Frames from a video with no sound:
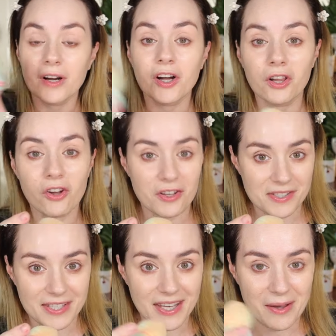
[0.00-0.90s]

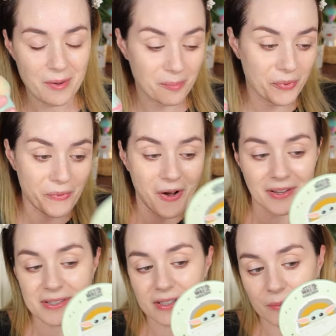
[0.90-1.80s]
Glossier
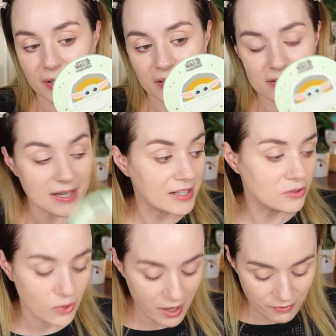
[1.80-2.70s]
bronzer because I
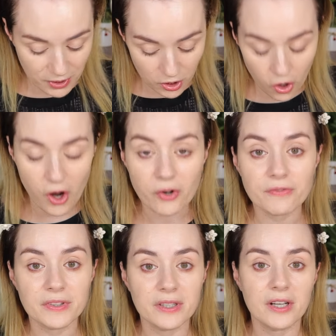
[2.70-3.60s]
do have a lot
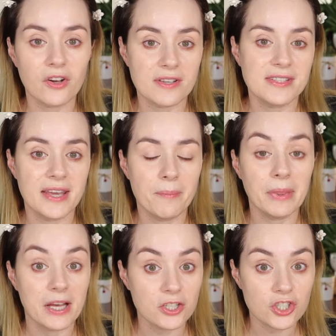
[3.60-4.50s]
of the Glossier
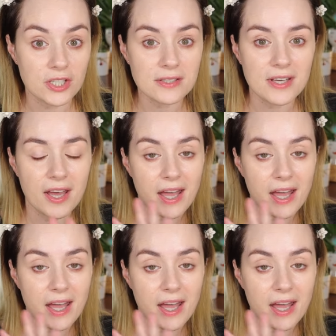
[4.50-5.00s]
blushes